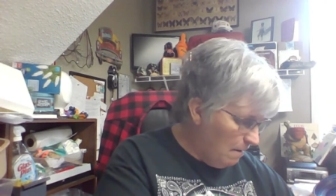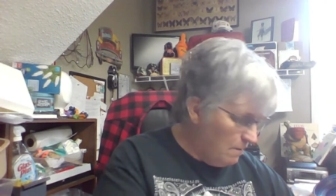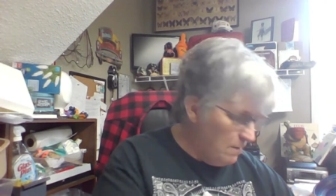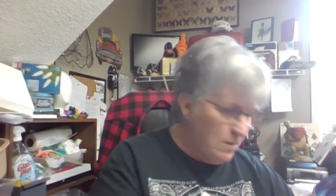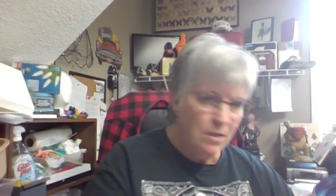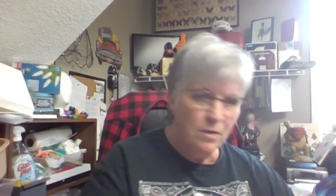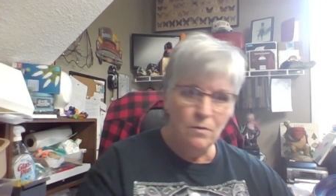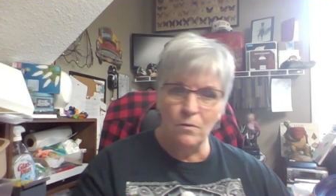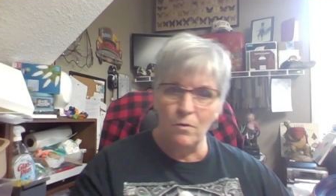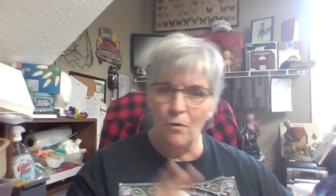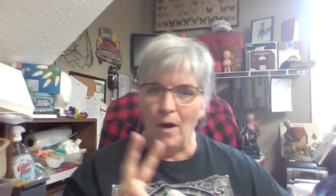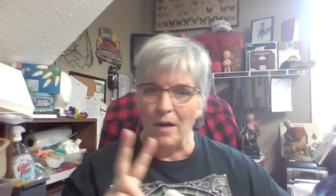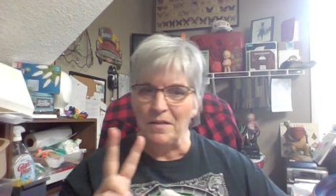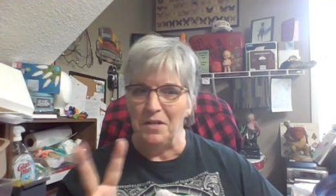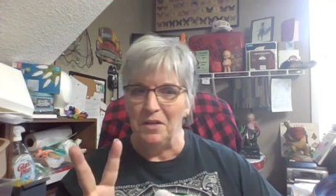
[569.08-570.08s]
two
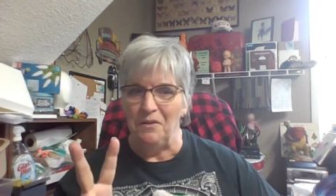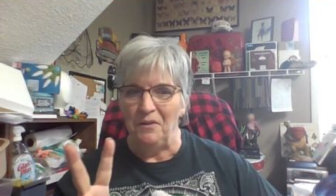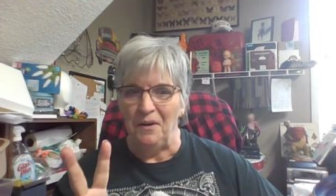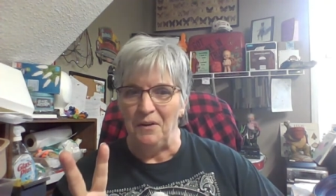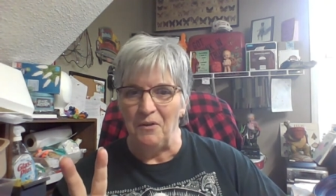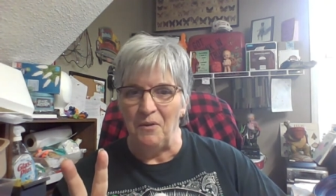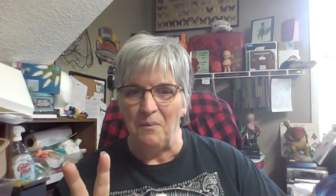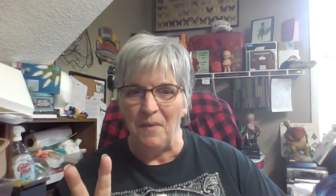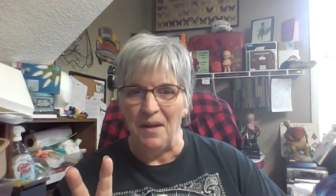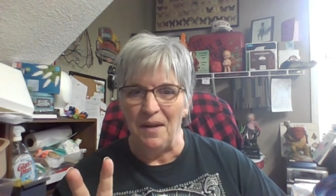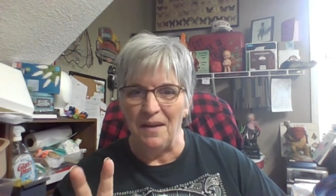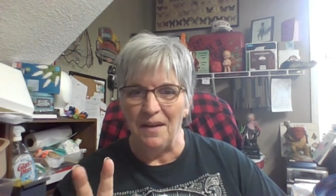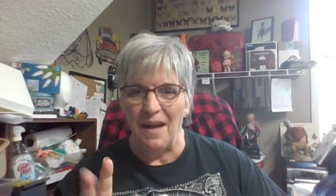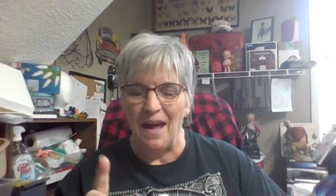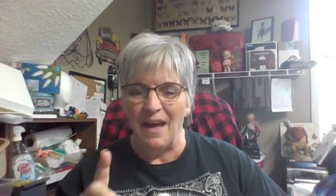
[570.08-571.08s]
criterion are met.
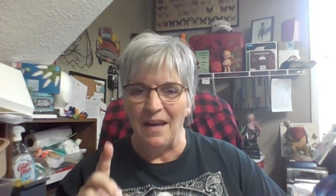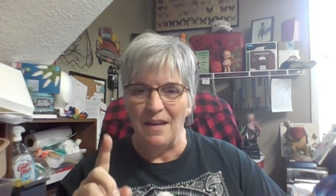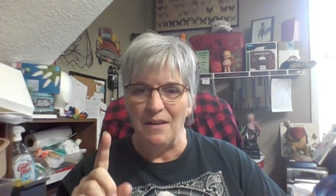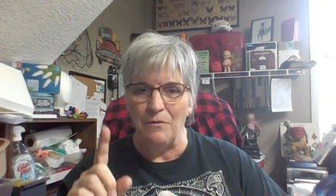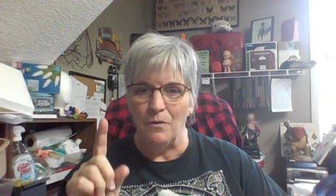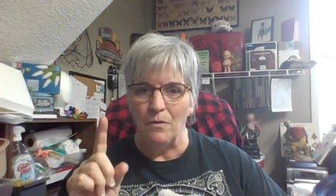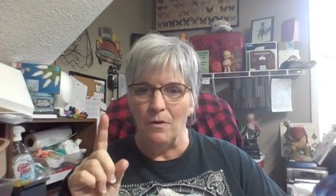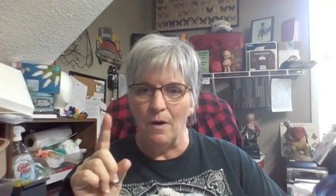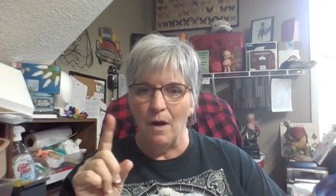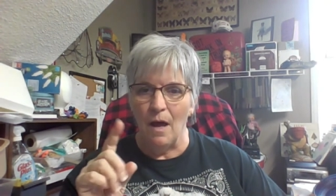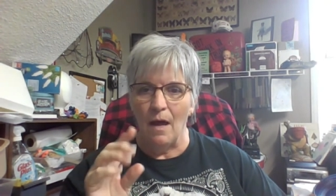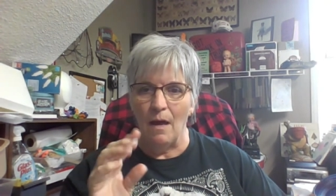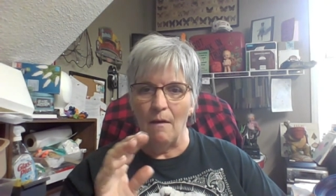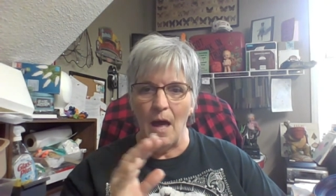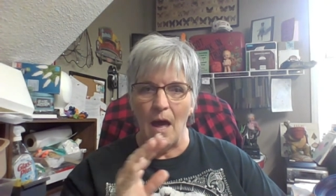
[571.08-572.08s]

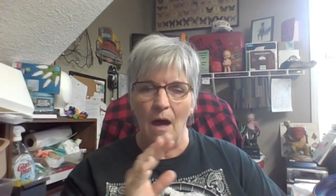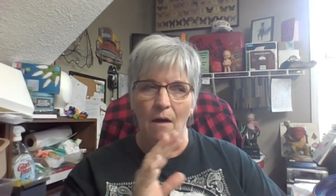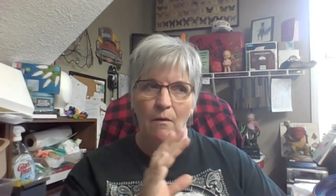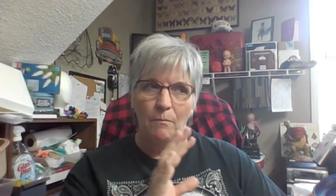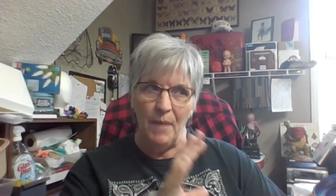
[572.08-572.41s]
I'll